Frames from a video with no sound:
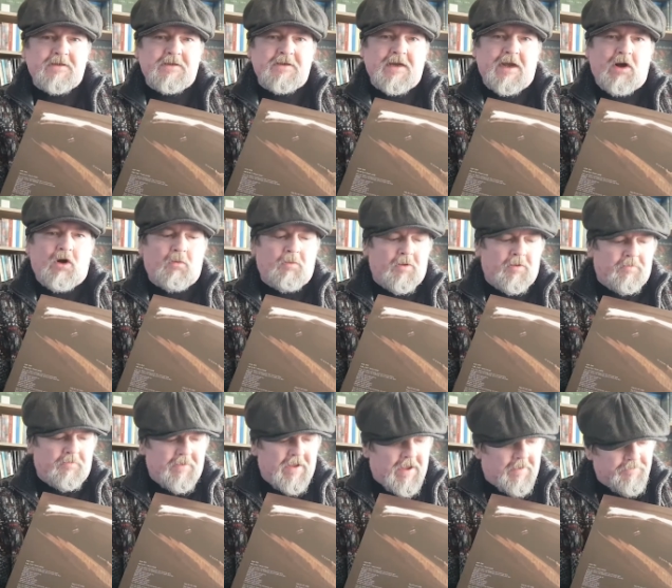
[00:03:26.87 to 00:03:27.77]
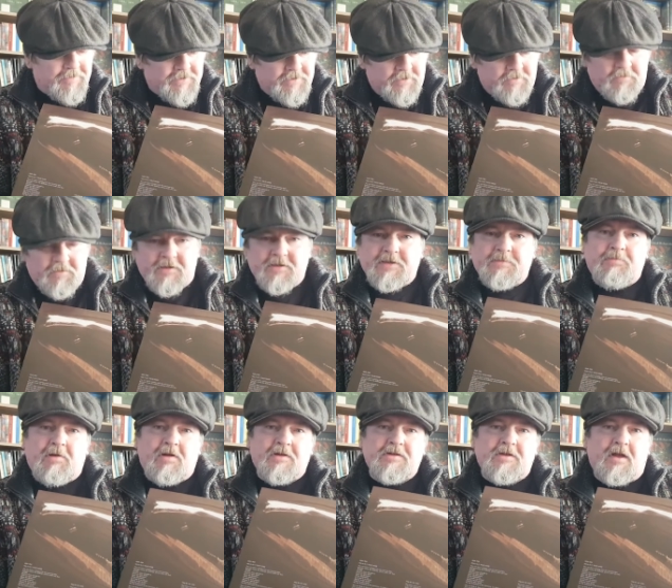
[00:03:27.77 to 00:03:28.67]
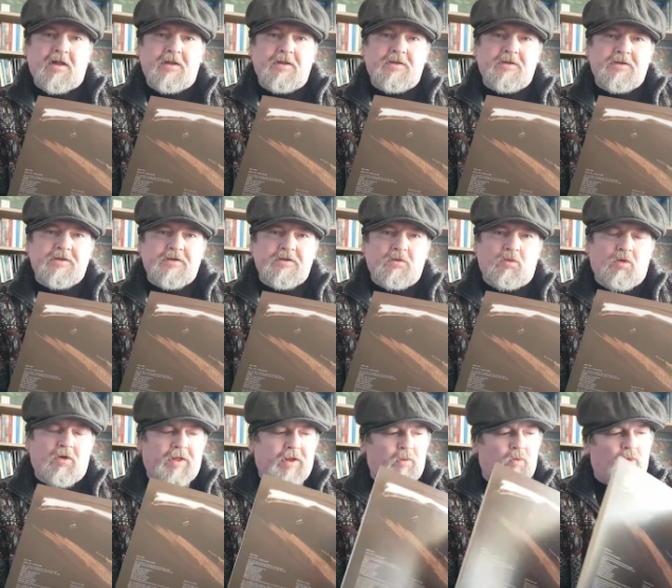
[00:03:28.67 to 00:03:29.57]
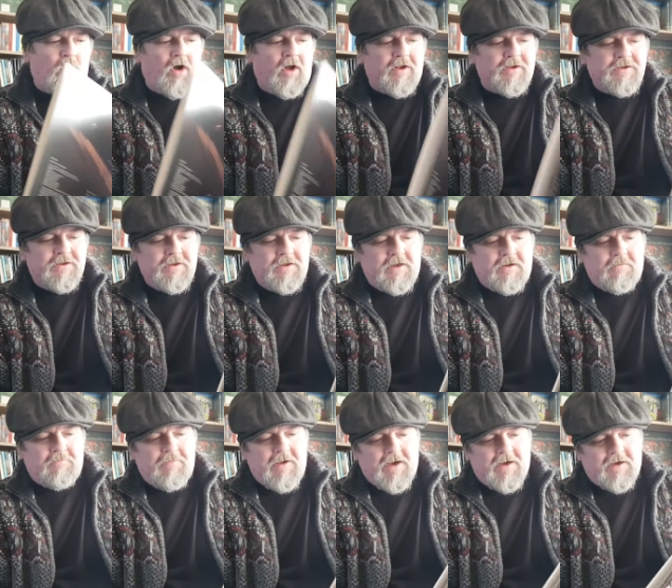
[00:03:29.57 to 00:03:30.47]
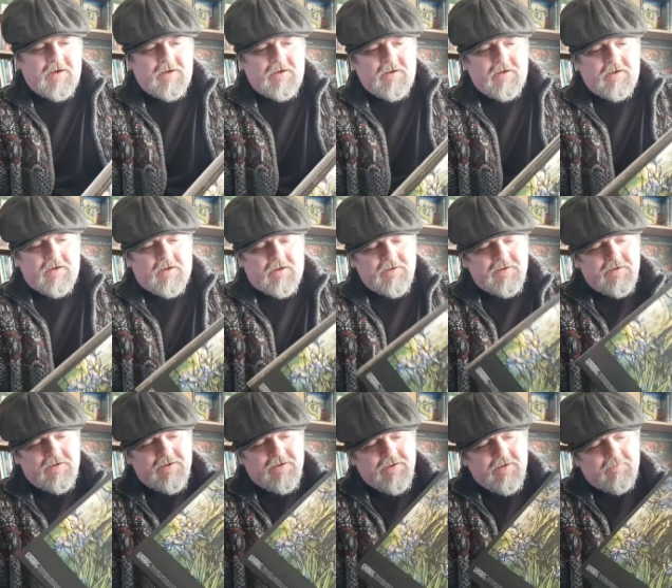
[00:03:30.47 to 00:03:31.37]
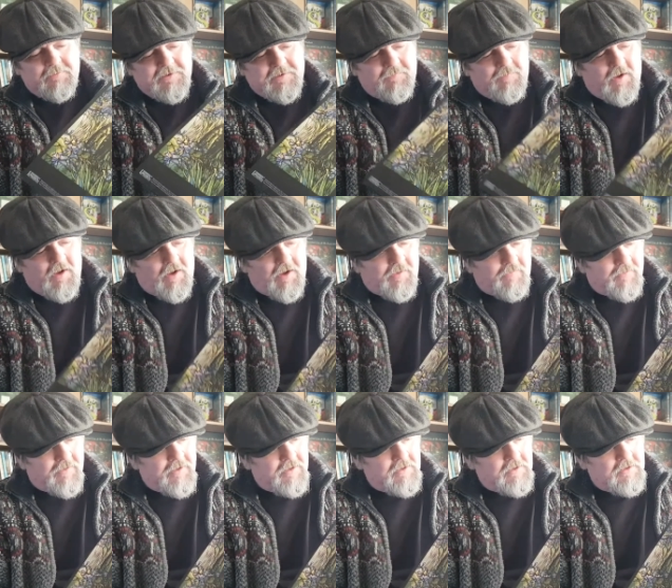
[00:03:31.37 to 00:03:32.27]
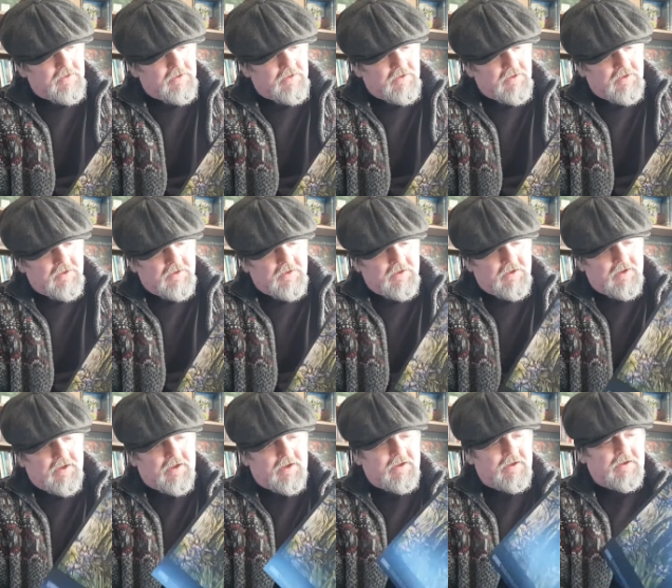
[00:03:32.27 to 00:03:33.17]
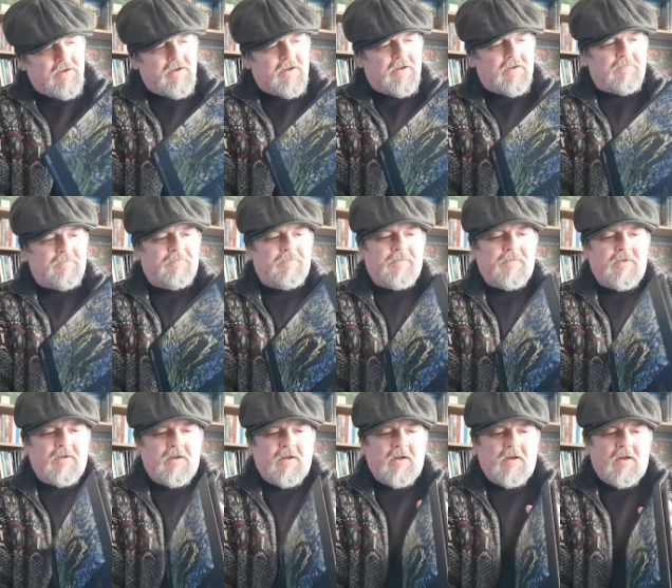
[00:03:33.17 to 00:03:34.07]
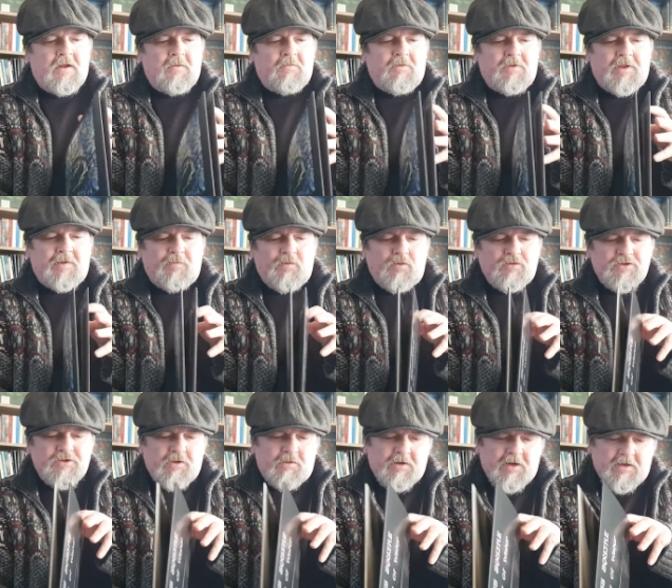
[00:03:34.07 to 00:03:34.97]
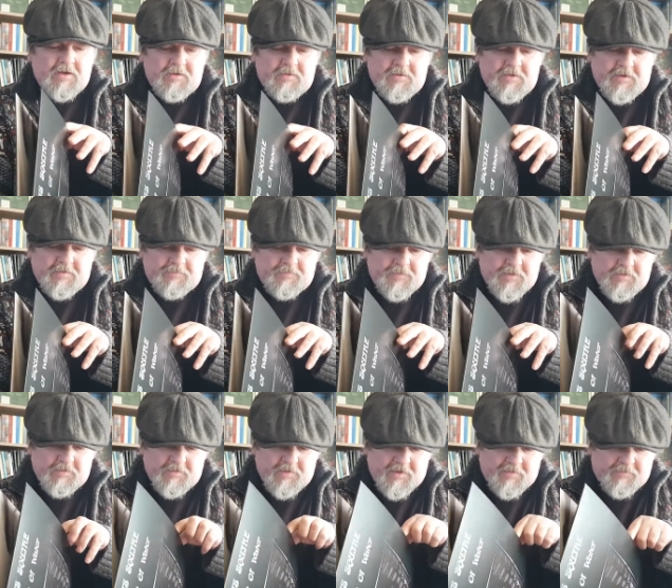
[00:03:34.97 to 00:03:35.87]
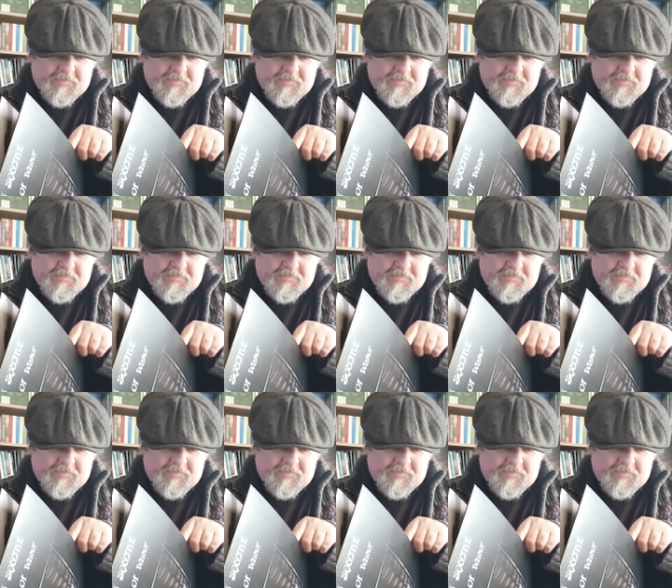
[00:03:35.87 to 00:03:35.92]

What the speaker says: the album absolutely spot on to what it was, you know, back in 1975. And but they've also included a few other